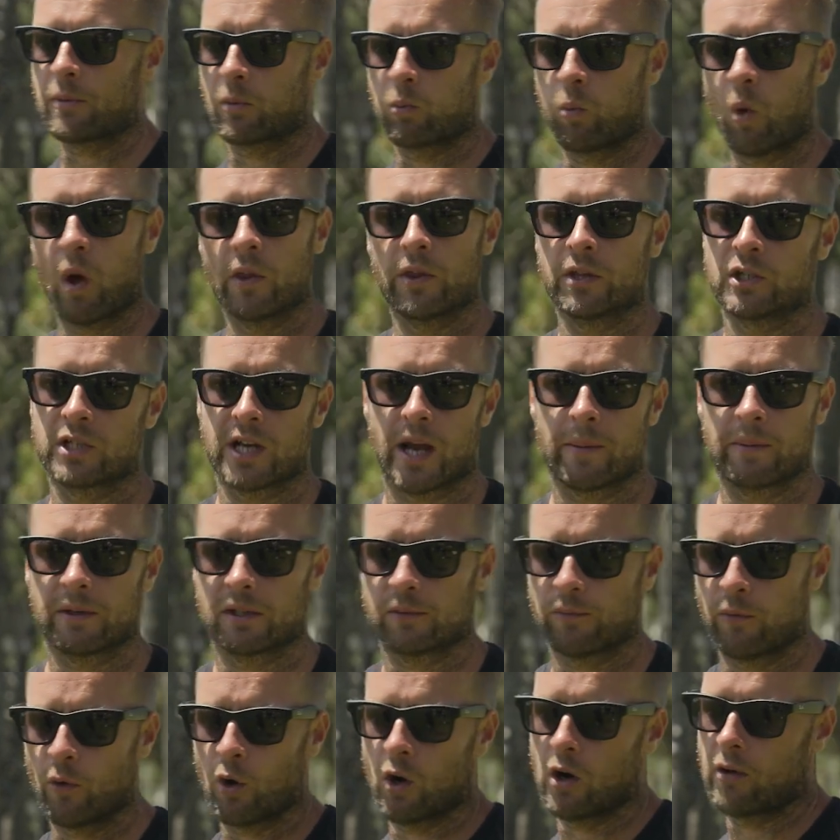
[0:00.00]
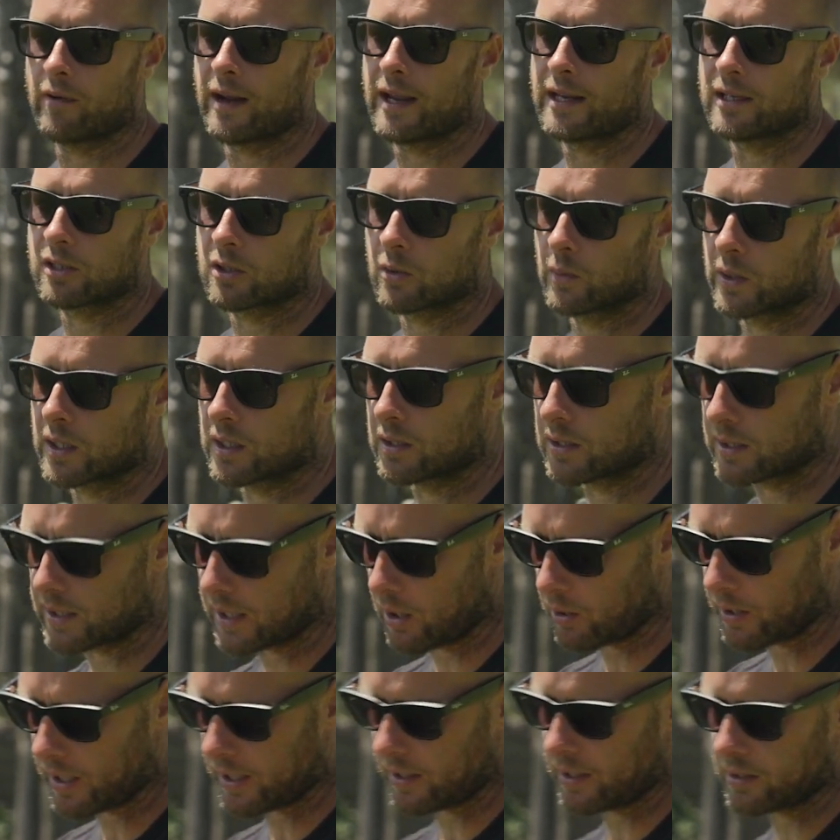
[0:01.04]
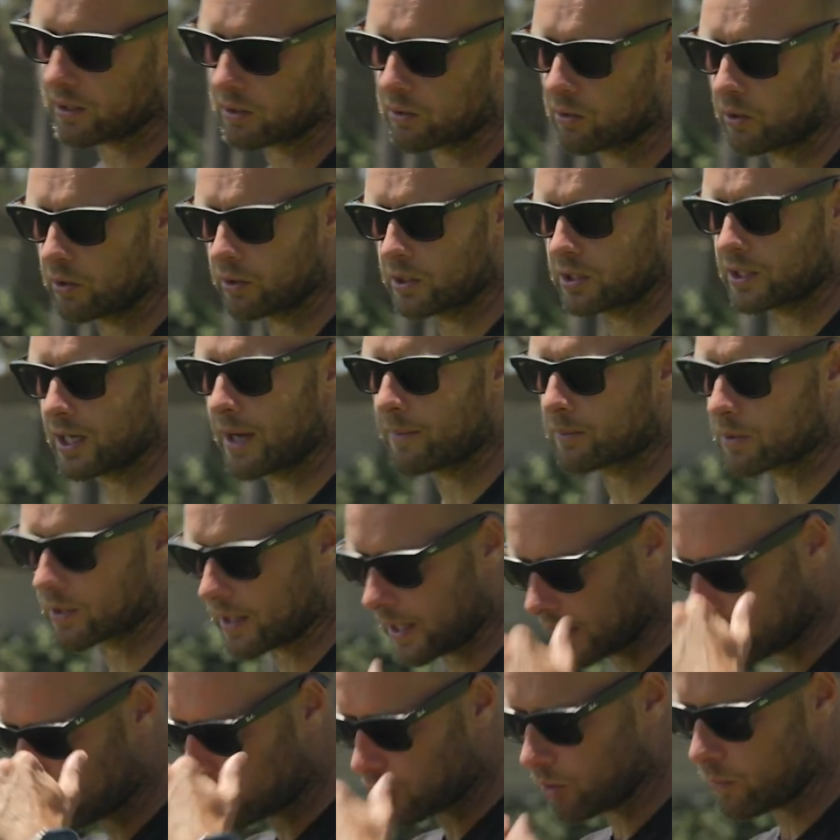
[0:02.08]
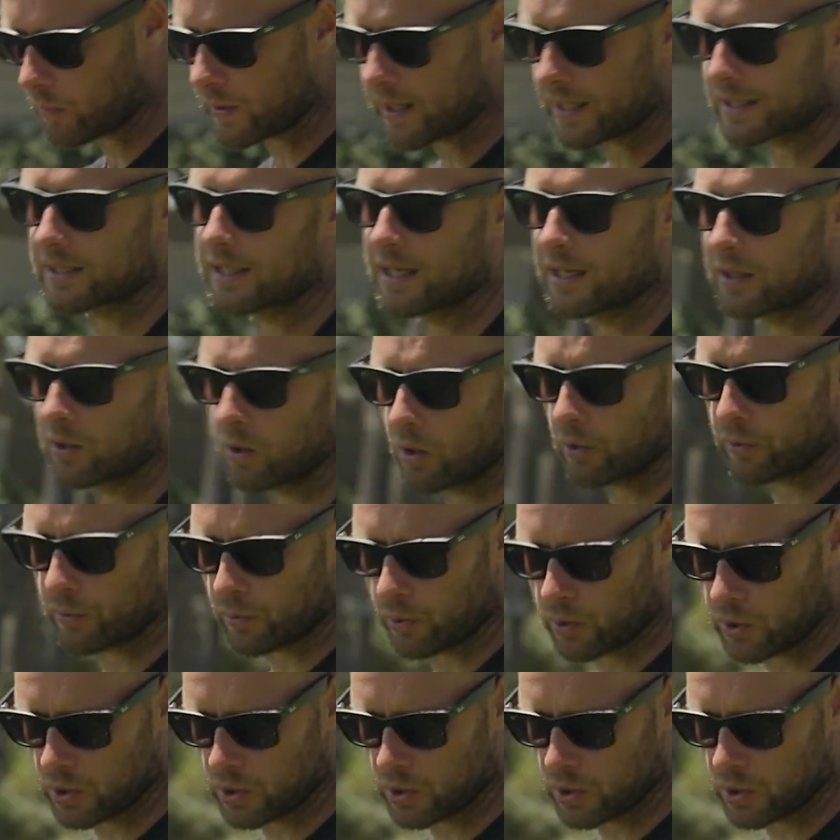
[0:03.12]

what the jab is for, right? So we can say, okay, let's throw the jab. So hands up when I say go, throw your